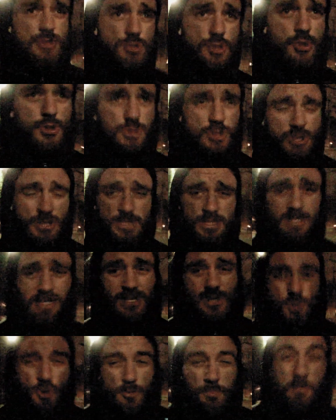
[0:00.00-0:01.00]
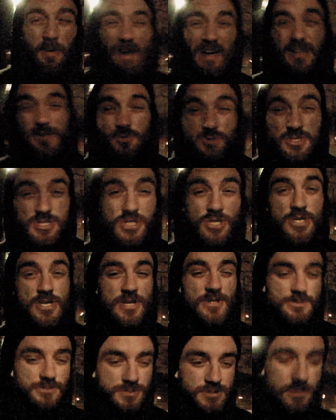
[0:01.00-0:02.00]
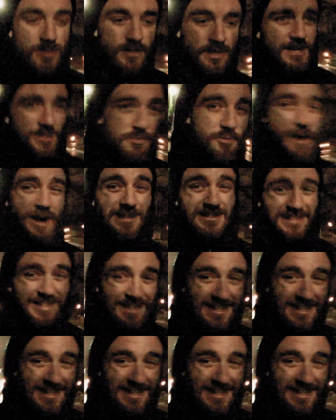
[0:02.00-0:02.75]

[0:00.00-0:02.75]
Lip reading: shoot on Pinewood Studios. What?